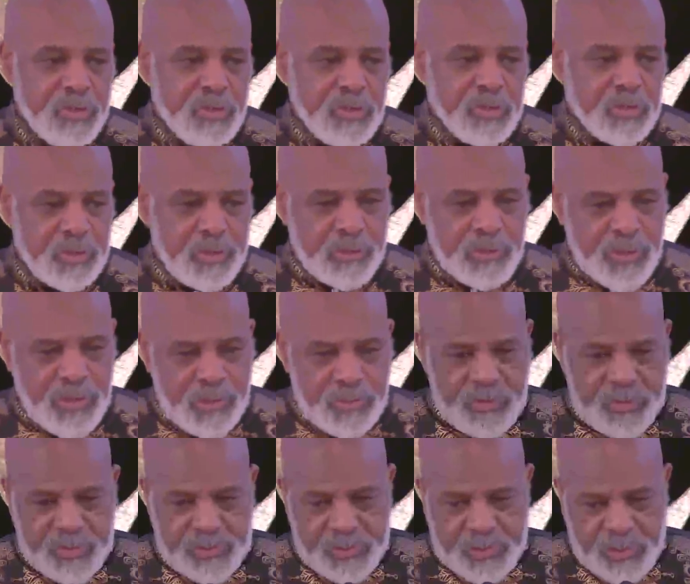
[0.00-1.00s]
that there
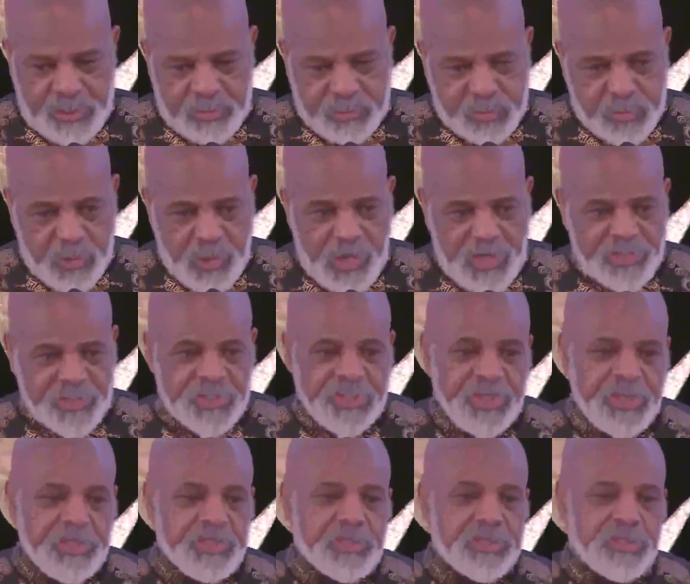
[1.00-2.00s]
is a
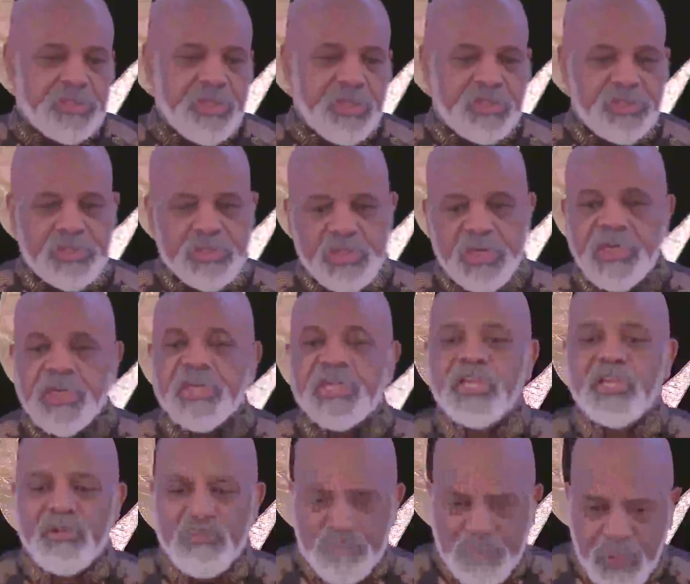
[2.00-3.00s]
process that's
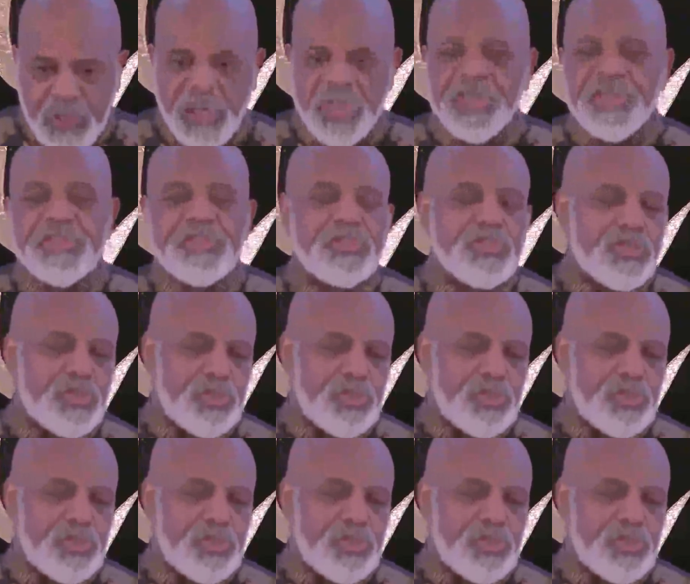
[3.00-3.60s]
taking place